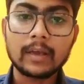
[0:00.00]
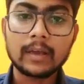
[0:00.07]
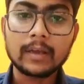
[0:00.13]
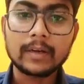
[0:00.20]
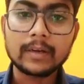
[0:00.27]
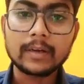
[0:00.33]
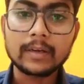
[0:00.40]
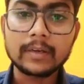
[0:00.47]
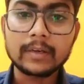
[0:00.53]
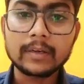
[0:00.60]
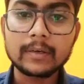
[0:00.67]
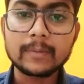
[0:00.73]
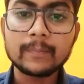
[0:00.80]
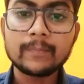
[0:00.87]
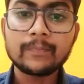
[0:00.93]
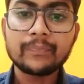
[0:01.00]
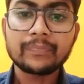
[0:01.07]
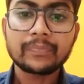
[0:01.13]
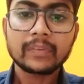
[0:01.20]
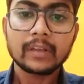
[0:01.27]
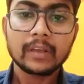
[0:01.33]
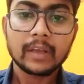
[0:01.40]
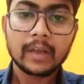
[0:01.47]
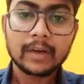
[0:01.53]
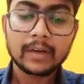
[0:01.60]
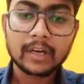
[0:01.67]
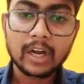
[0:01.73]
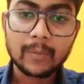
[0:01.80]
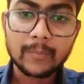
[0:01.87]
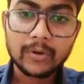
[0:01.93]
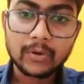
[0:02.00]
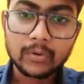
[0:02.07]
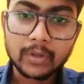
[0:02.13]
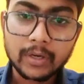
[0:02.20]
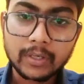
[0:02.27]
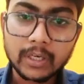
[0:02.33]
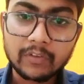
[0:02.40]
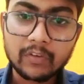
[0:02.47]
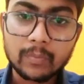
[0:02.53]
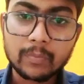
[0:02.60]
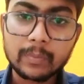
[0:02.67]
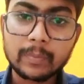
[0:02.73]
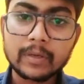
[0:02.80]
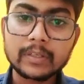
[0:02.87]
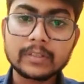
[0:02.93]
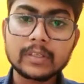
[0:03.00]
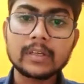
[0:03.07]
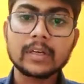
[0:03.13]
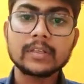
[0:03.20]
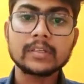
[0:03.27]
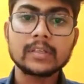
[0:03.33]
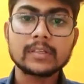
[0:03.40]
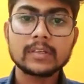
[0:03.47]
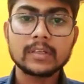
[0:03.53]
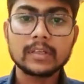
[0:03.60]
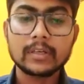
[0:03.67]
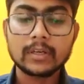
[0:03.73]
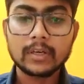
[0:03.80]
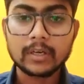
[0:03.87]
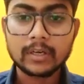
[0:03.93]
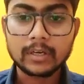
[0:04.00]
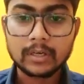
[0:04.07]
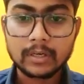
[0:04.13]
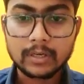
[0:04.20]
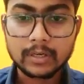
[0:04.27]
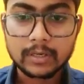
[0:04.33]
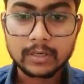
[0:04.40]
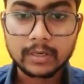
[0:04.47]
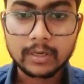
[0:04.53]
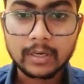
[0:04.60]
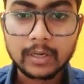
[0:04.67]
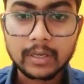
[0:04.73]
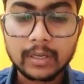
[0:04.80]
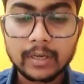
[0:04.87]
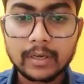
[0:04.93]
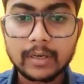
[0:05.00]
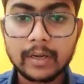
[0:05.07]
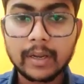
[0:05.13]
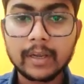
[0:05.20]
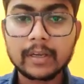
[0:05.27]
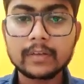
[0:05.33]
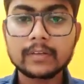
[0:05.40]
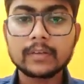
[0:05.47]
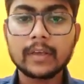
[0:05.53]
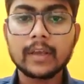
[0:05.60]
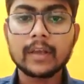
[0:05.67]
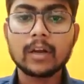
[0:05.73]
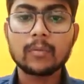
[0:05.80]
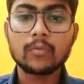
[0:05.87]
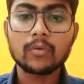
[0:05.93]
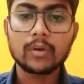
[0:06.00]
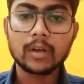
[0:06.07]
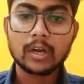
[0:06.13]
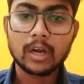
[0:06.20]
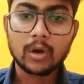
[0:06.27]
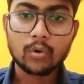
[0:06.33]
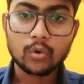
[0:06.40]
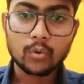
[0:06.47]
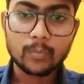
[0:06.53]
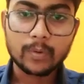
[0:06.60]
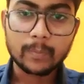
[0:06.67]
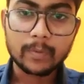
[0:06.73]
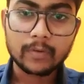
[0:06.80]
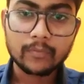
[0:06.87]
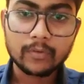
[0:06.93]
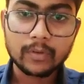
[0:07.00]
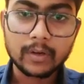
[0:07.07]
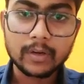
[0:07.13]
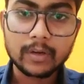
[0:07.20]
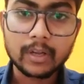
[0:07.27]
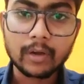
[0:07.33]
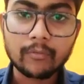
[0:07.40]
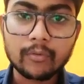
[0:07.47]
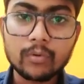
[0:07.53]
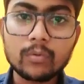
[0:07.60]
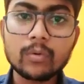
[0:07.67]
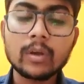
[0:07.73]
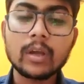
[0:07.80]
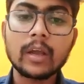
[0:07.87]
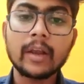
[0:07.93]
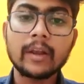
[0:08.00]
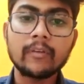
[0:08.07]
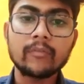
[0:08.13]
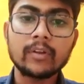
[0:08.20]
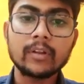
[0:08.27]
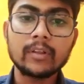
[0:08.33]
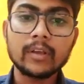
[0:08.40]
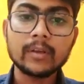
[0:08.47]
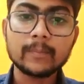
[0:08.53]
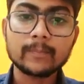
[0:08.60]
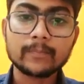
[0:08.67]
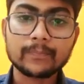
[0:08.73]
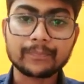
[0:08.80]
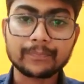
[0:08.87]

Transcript: And coming to the interview preparation, Ranjan sir takes care about like how to prepare for the interview and everything.